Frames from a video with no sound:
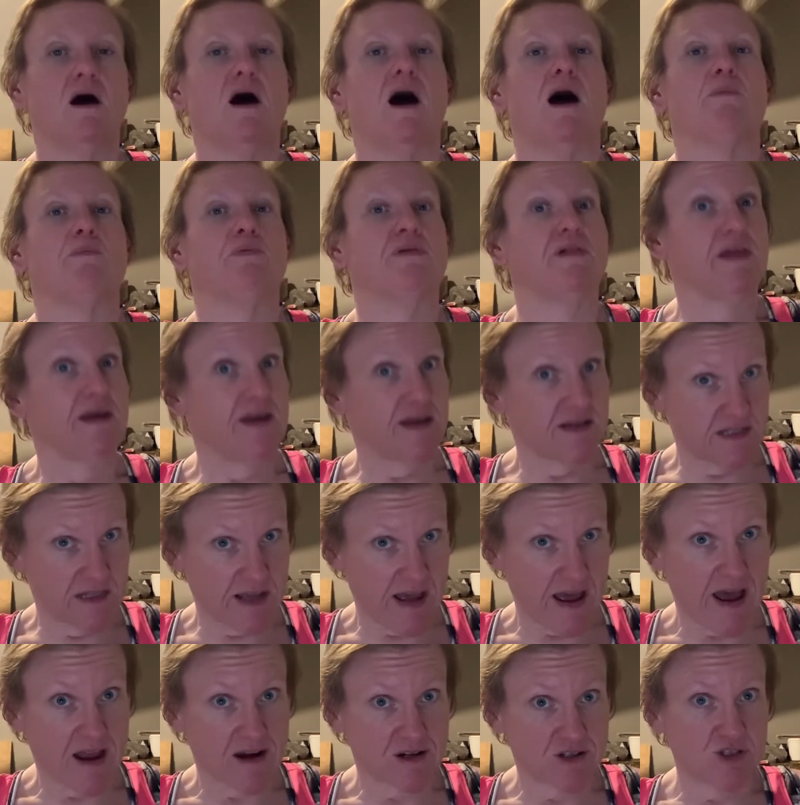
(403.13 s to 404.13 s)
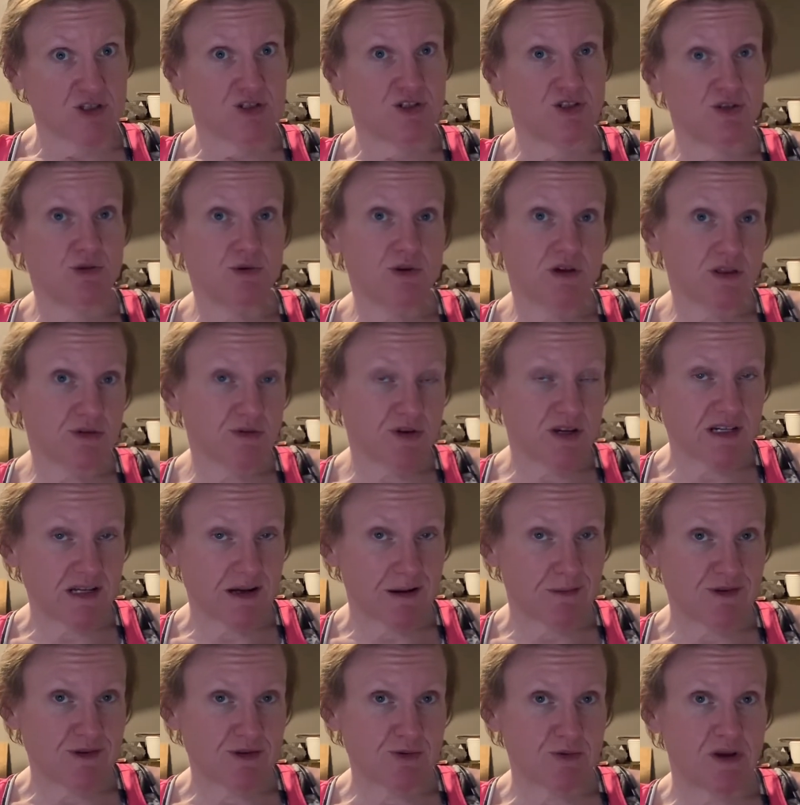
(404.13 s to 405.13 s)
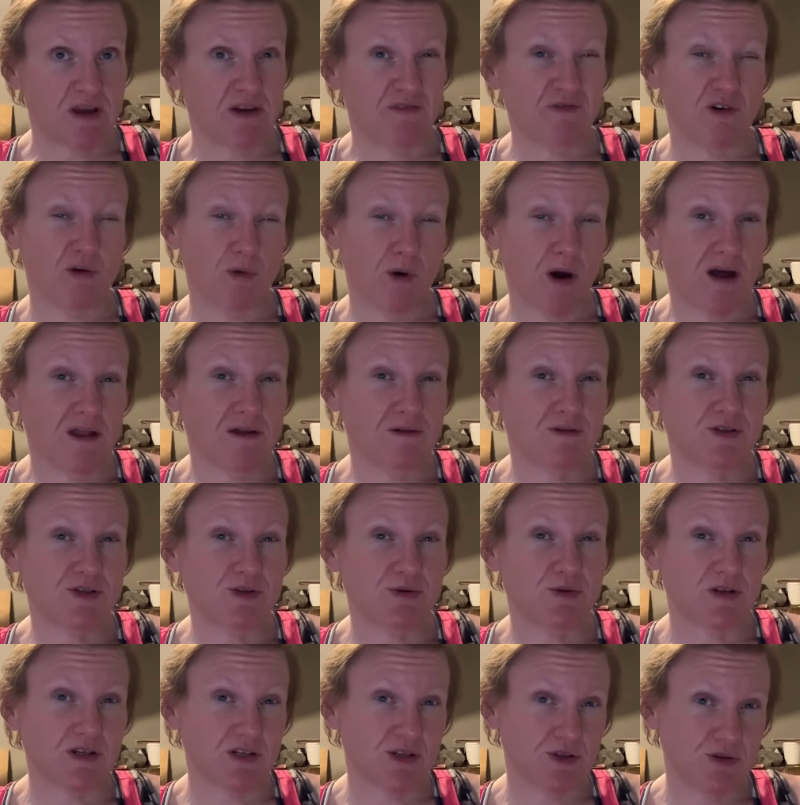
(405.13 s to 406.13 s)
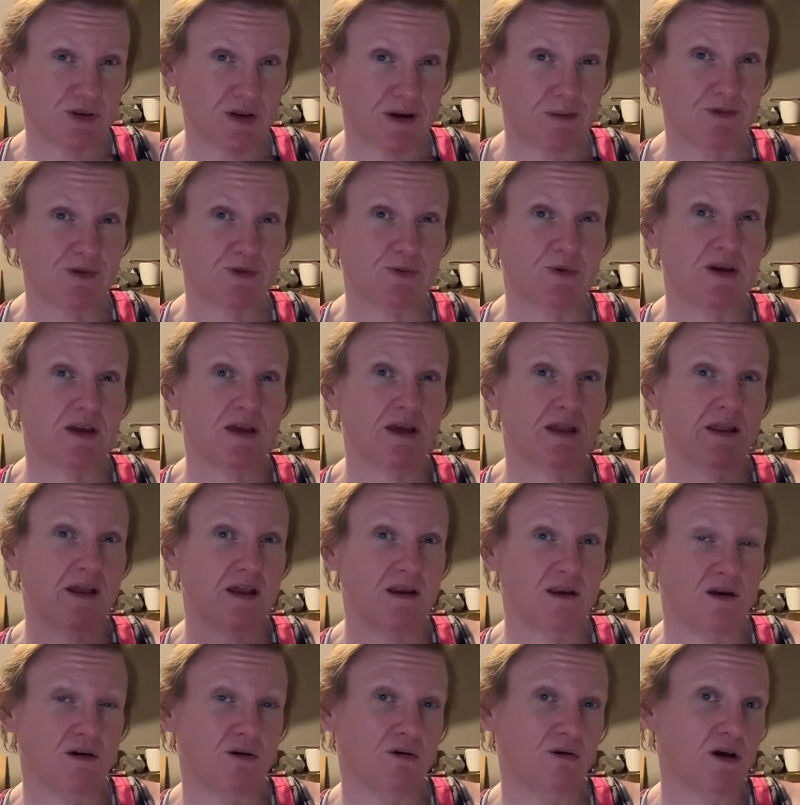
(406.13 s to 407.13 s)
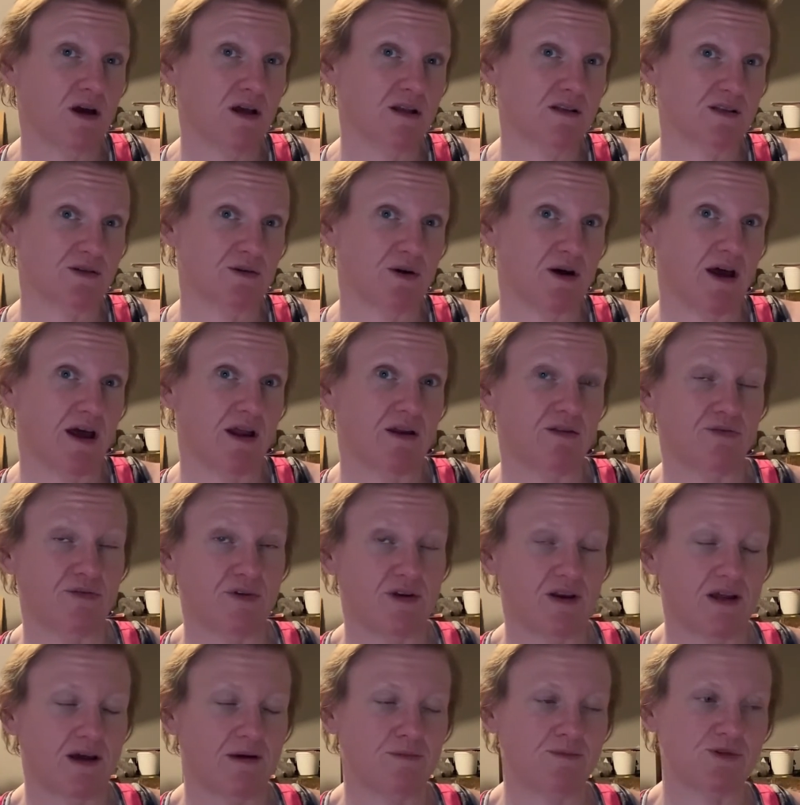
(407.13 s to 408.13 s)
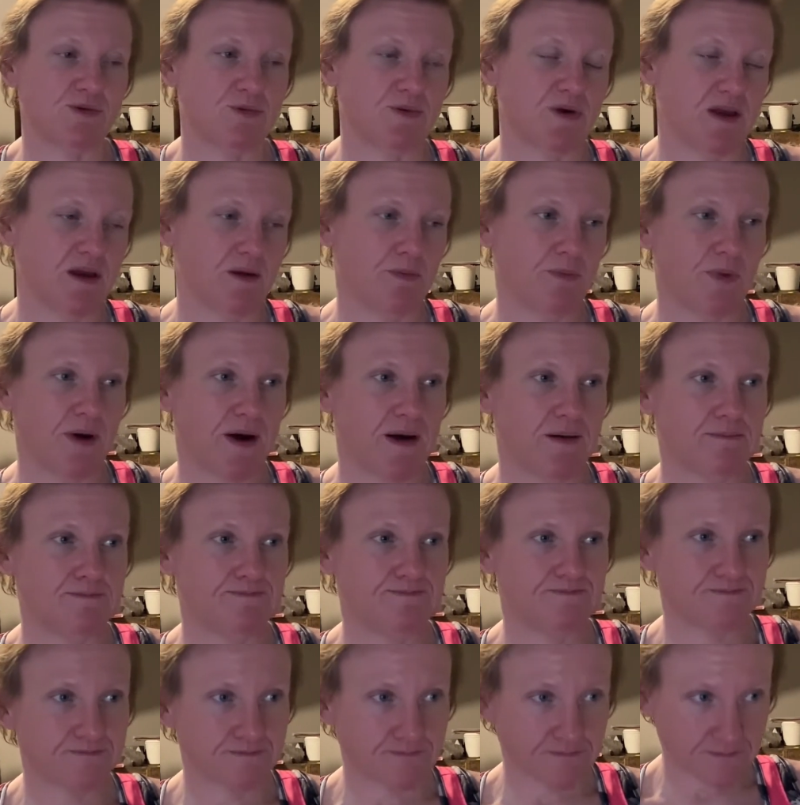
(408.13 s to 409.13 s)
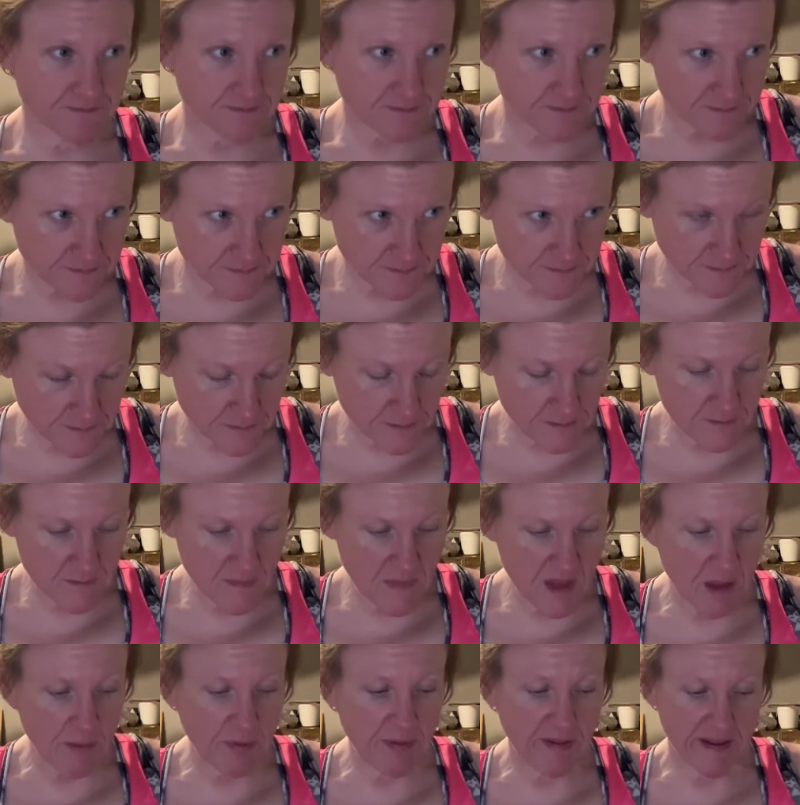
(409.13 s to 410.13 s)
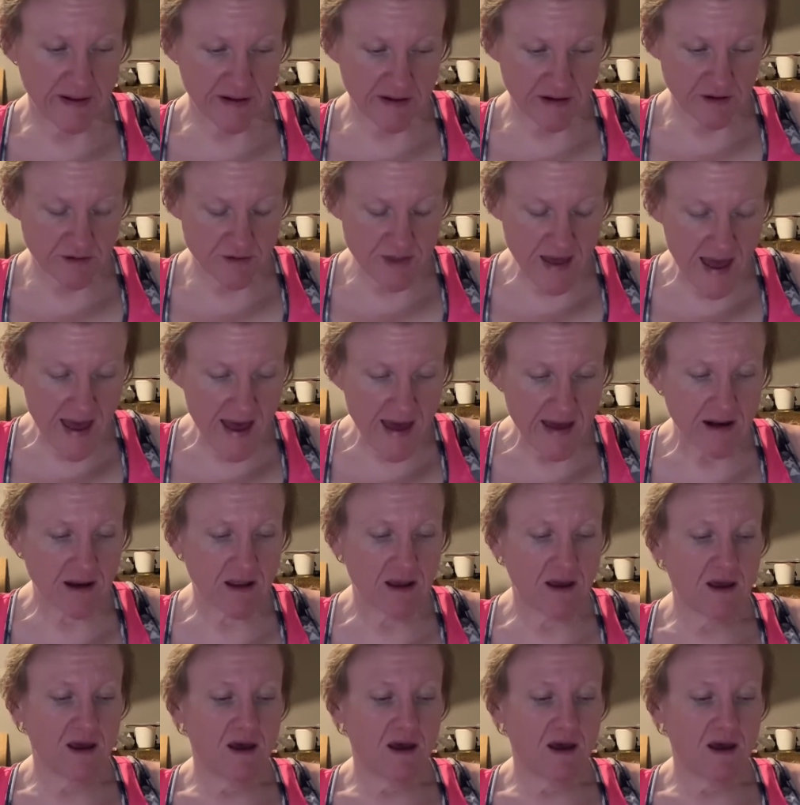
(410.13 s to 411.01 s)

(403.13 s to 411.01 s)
I plan to actually do it 3 times a week. For a while I was doing it 2 times a week, and then yoga, and so I had 3 times a week, but I plan to do that.